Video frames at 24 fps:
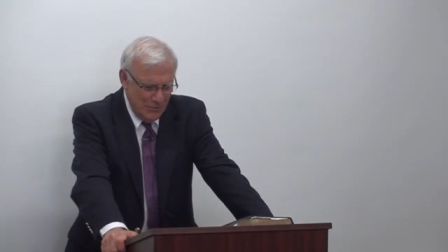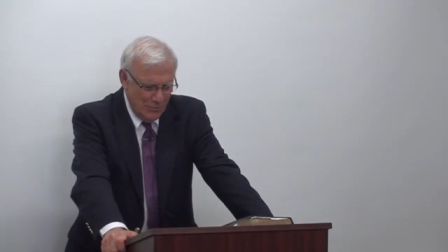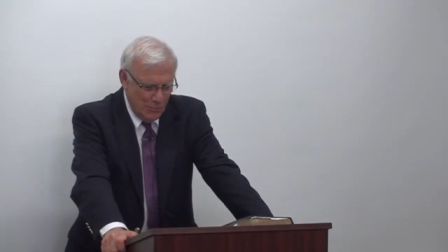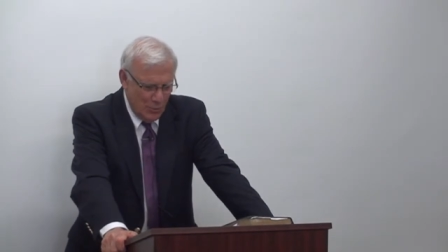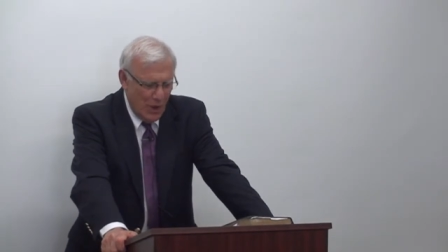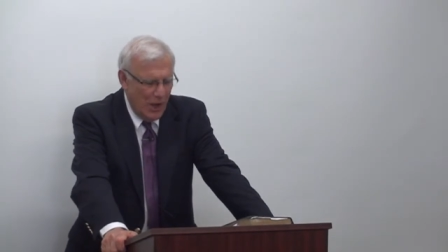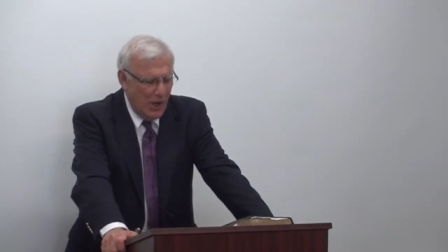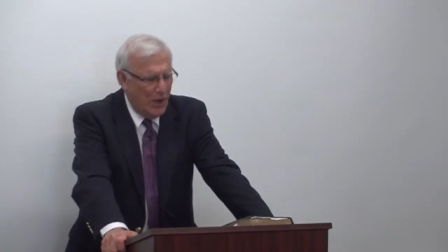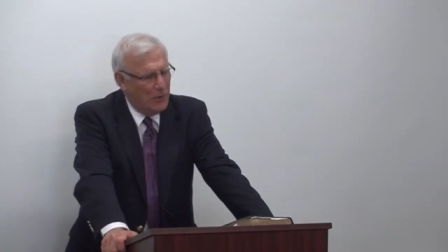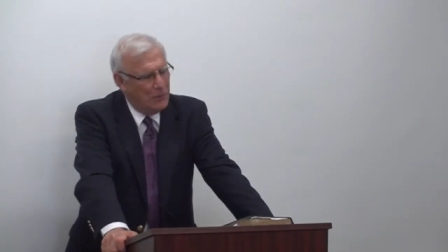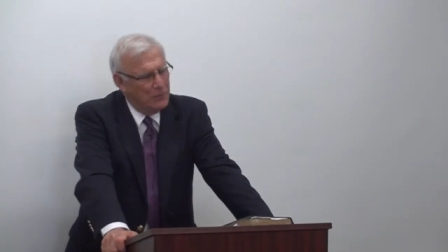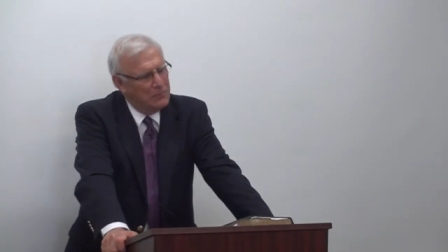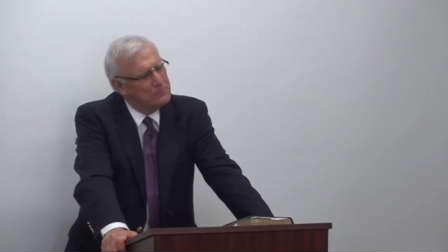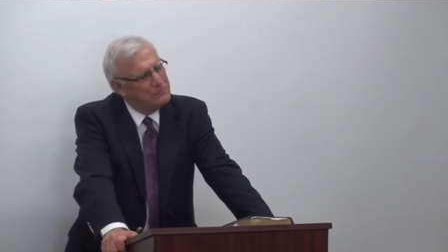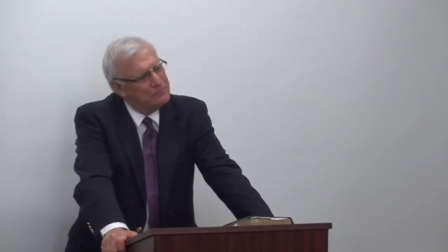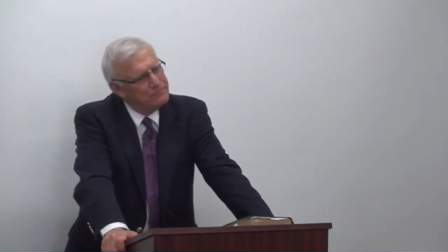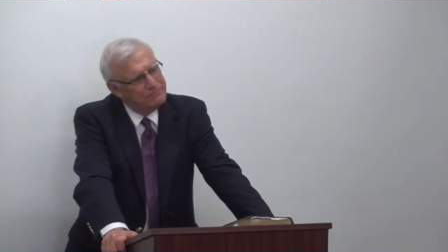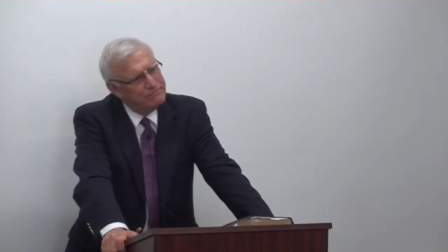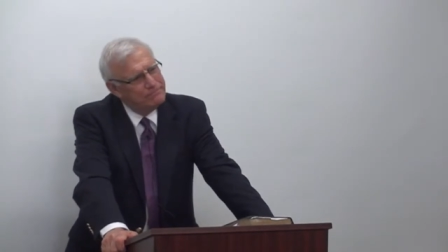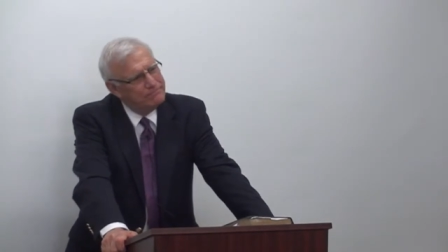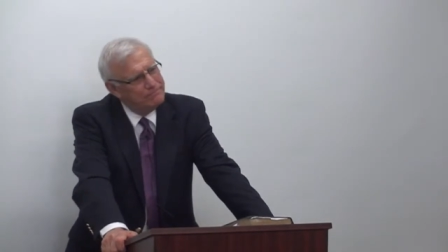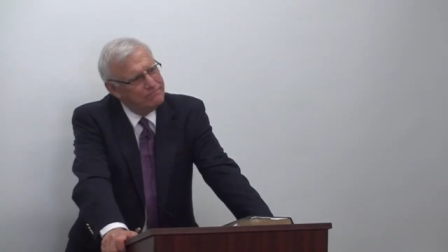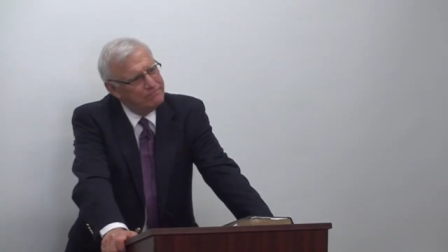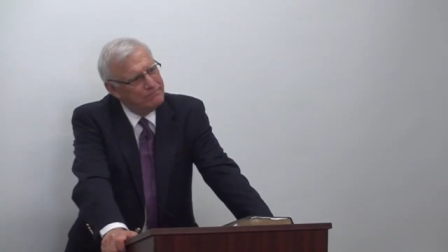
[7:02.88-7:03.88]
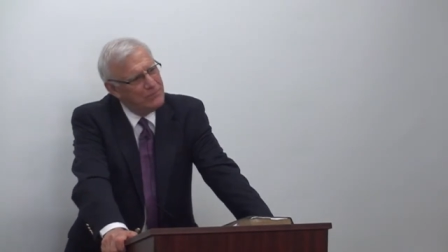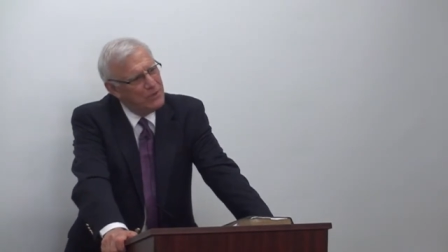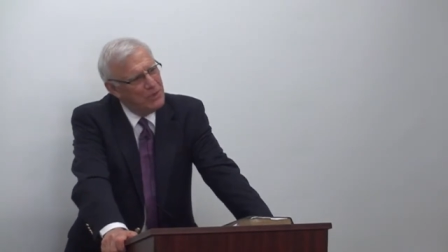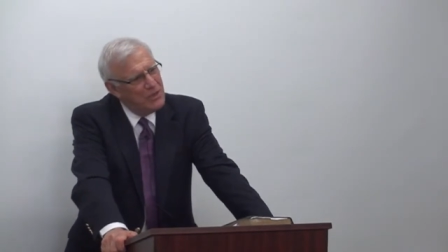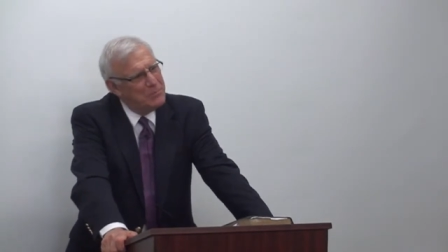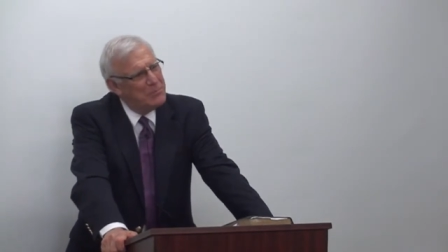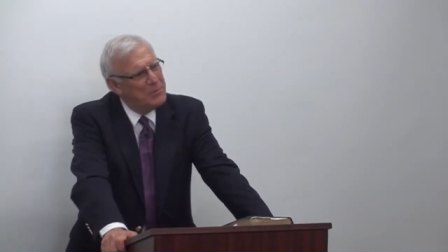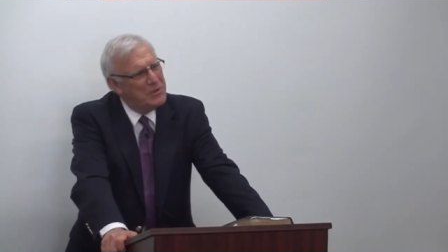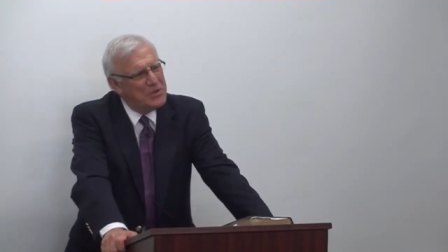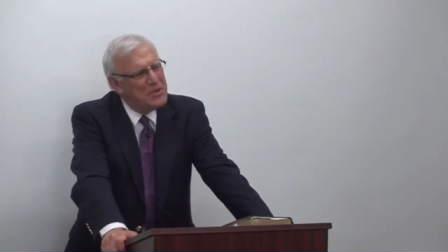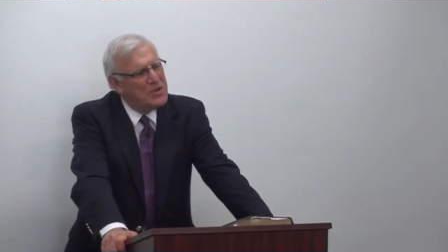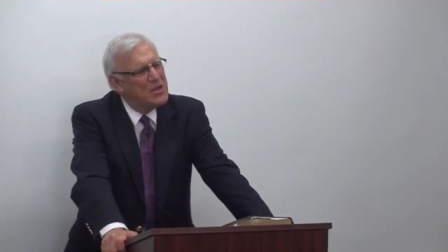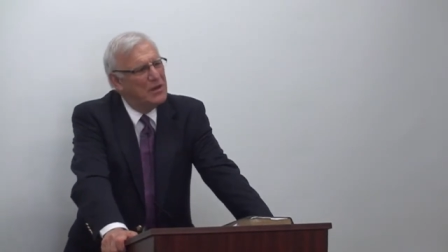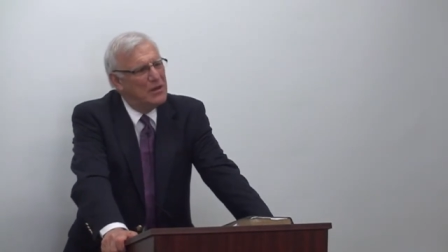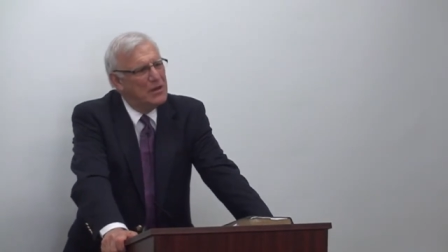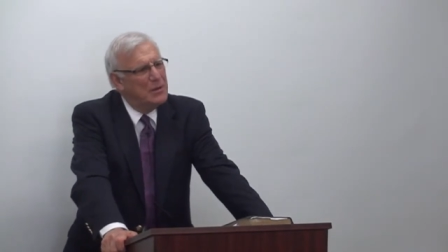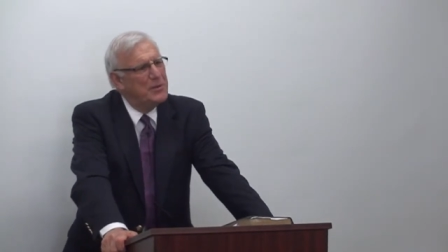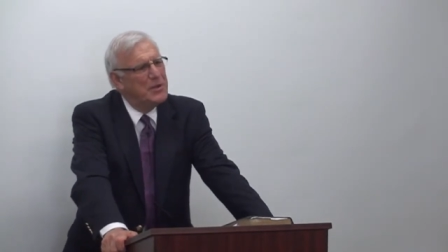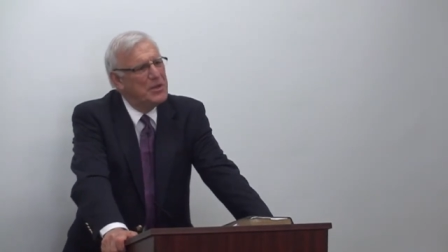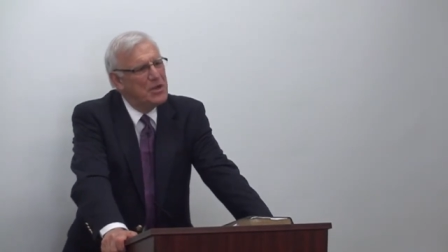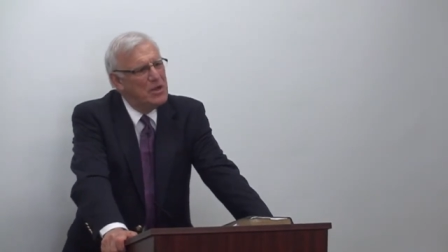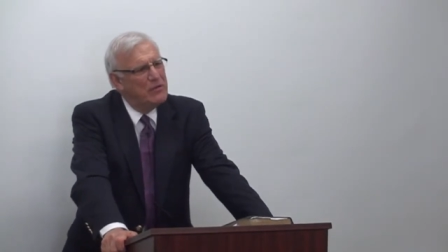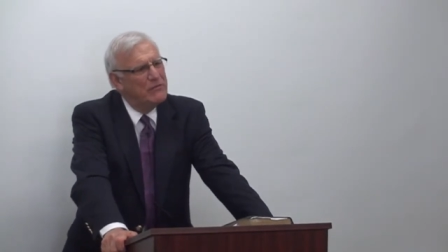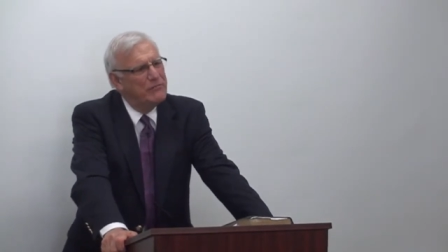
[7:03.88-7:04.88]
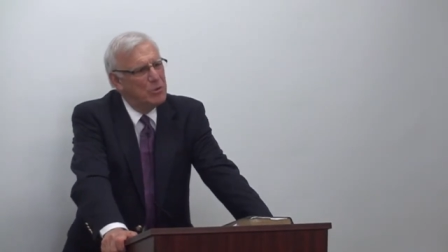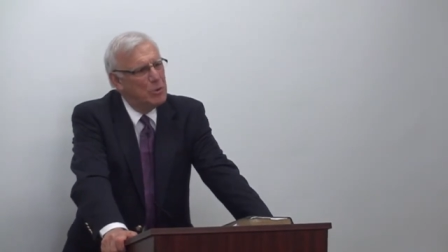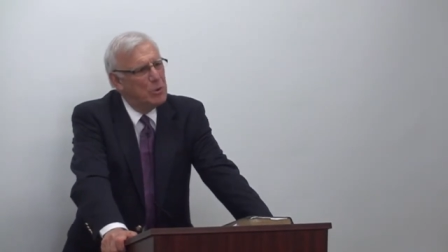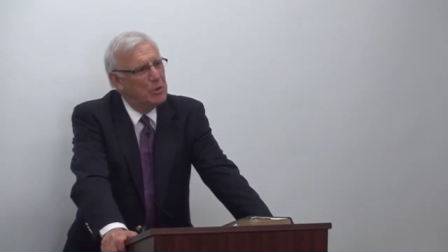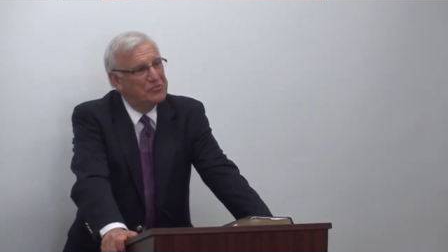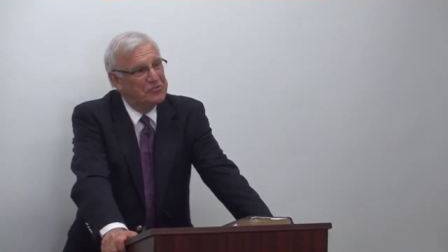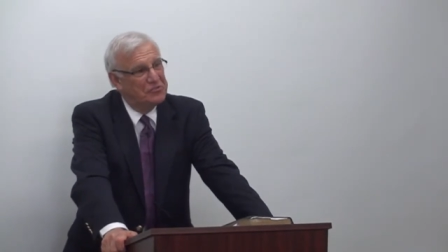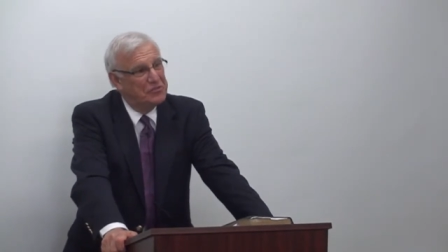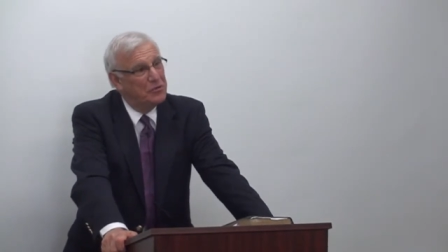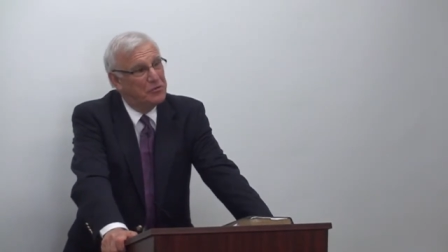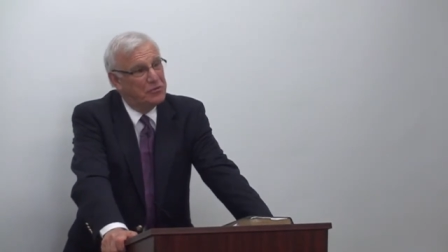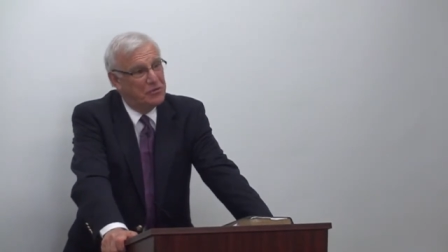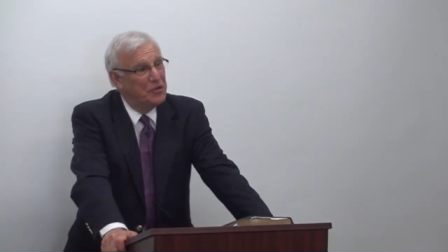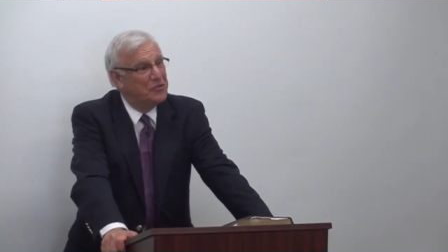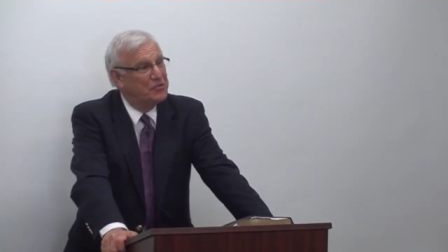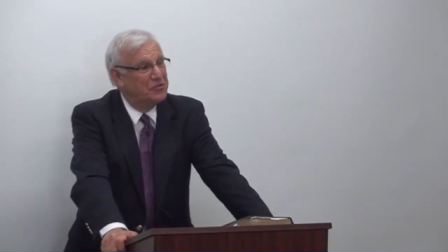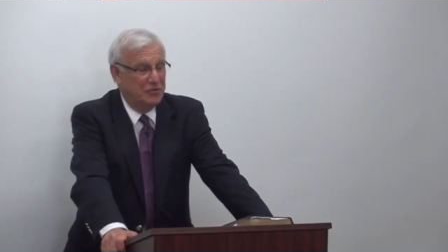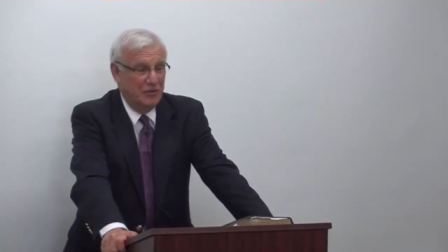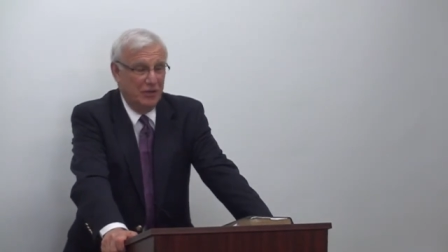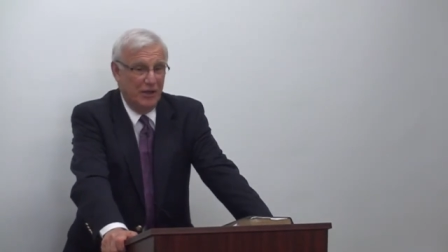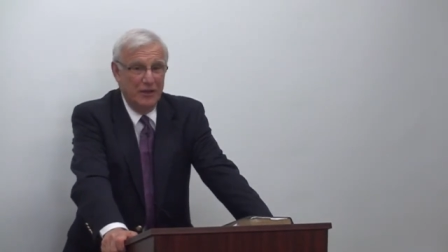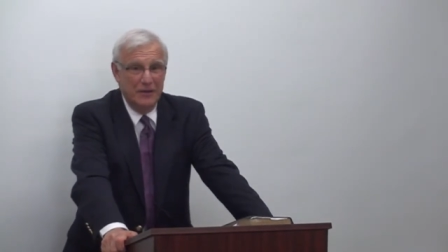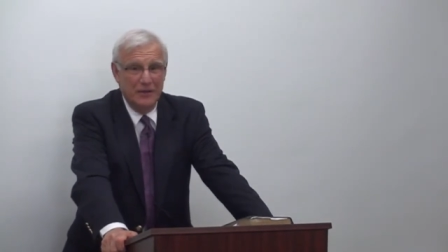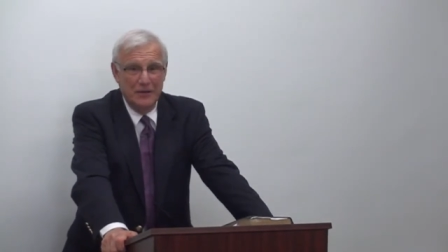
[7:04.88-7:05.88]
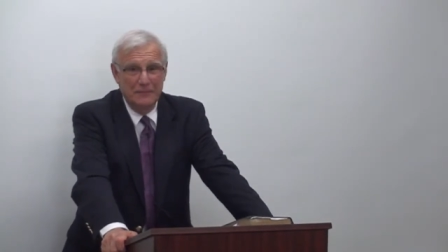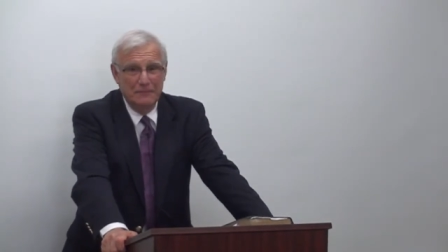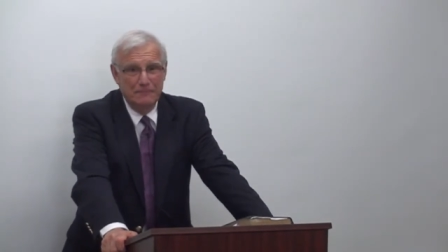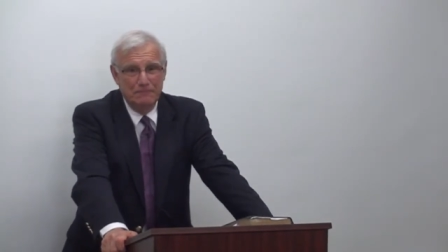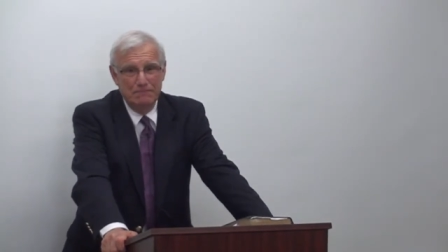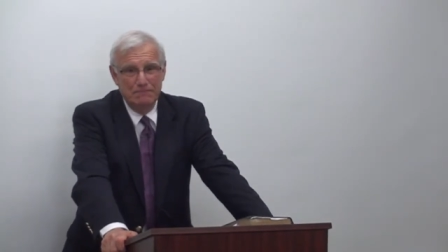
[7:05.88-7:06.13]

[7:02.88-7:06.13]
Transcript: Well, let me, let me give you a statistic.